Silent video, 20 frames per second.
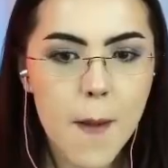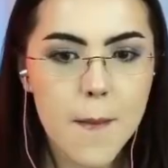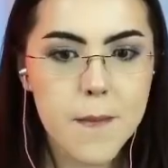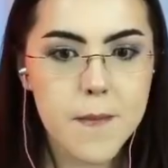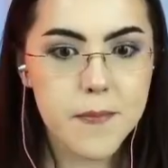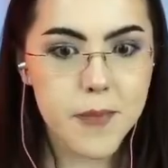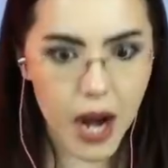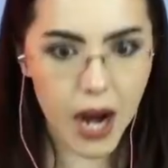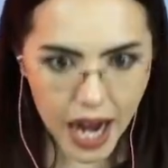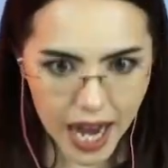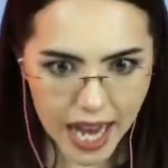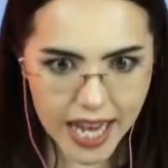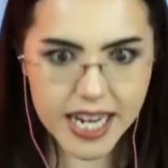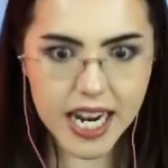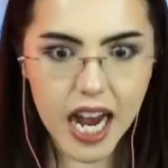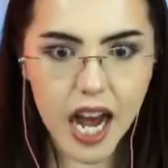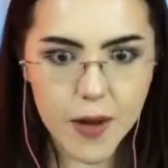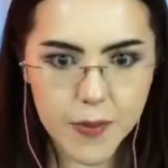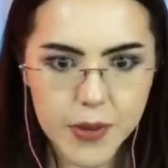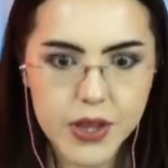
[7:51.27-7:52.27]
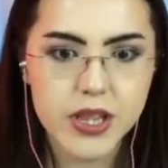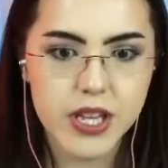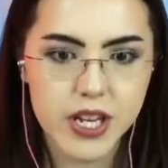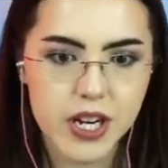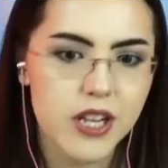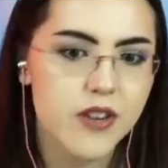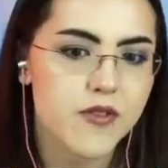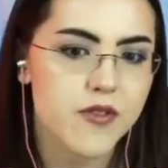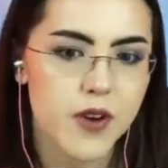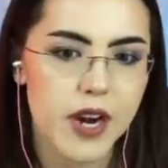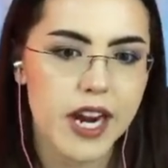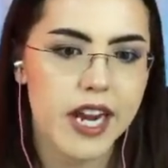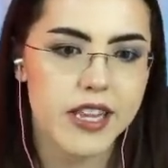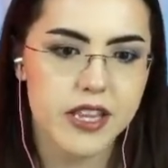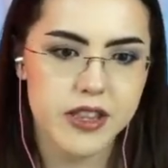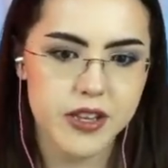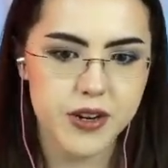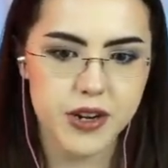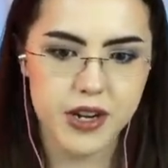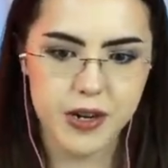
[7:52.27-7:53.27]
but I'm a little afraid
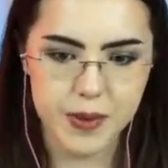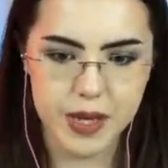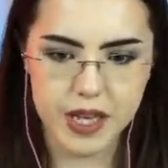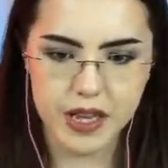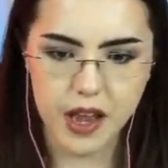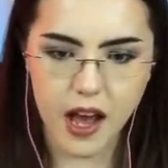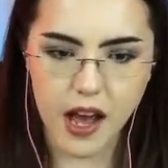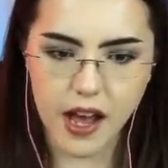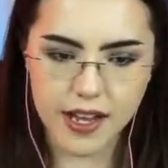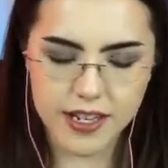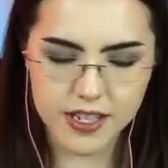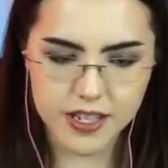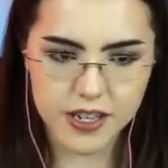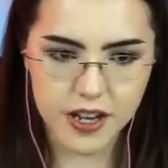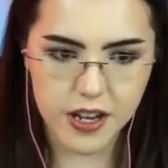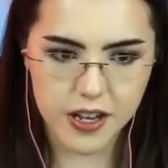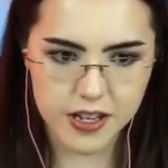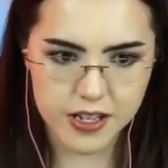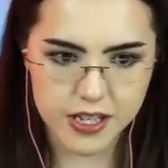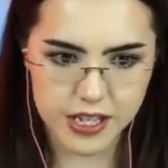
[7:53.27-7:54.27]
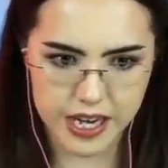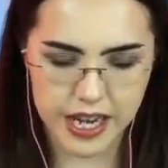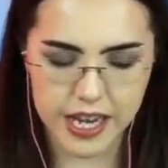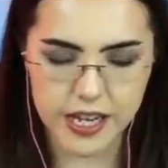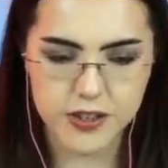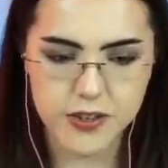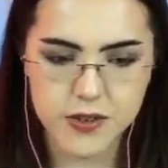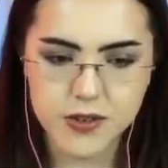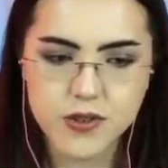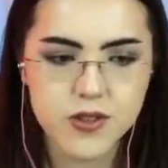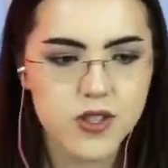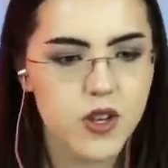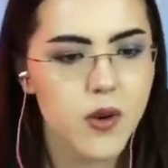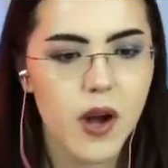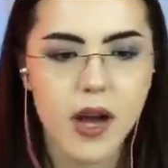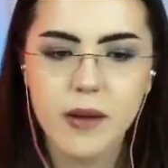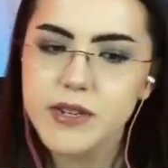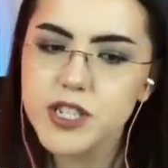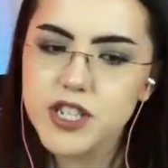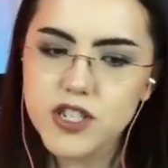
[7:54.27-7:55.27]
that they're going to be a lot to handle. So
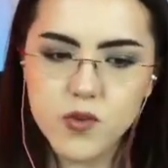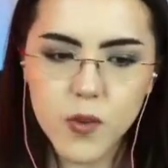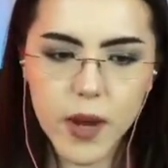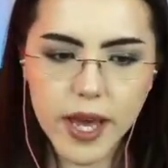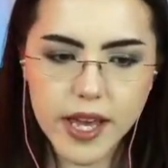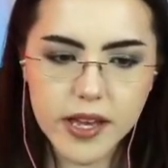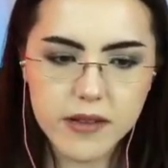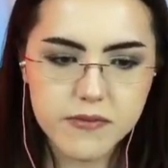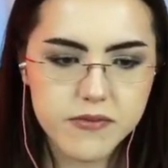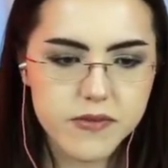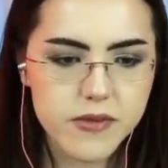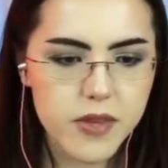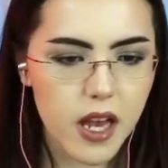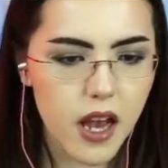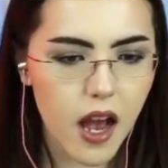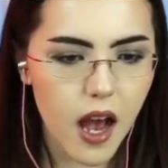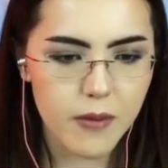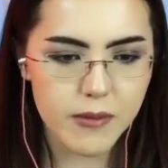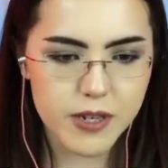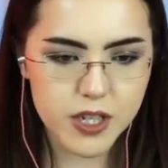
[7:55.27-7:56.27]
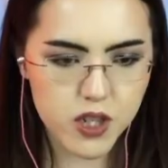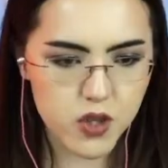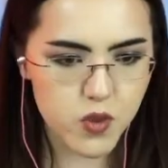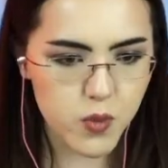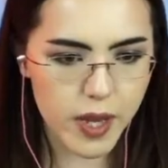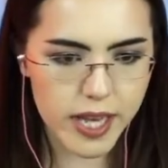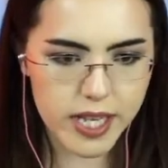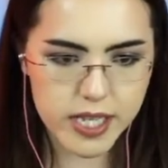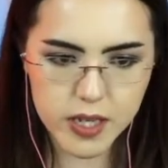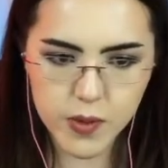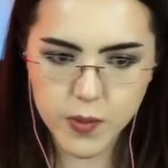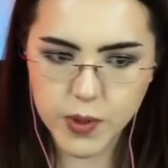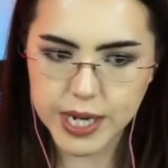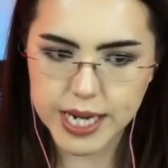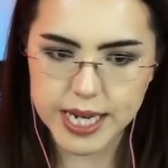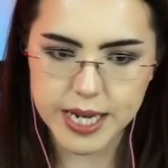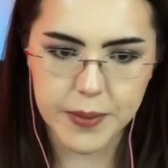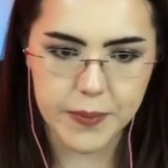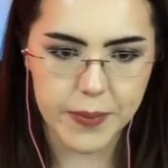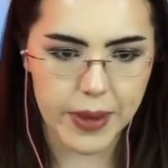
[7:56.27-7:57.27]
I'm gonna just wait. I'm gonna just wait till we're
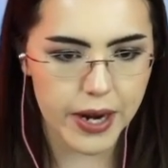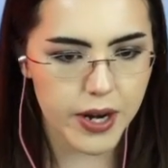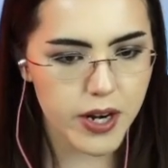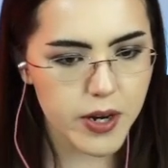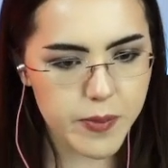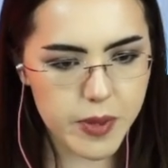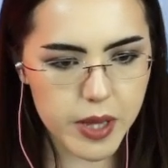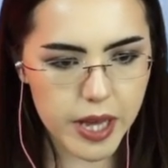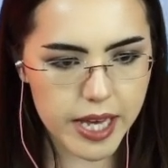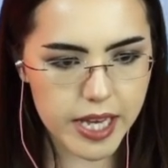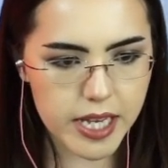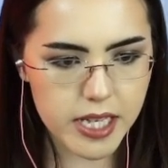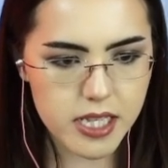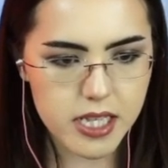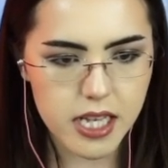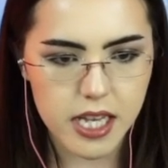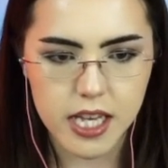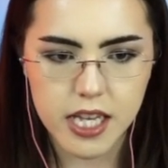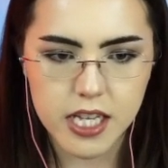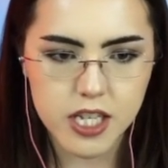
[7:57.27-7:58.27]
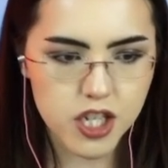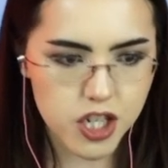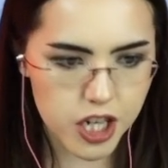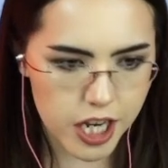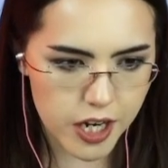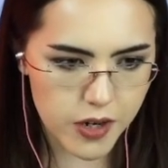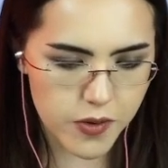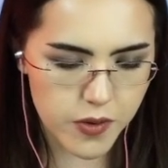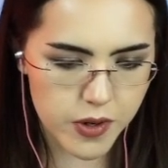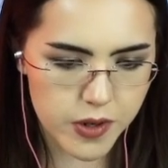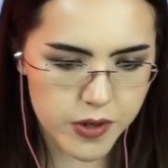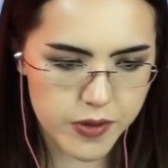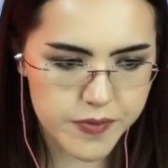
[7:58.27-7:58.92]
in a better place in general.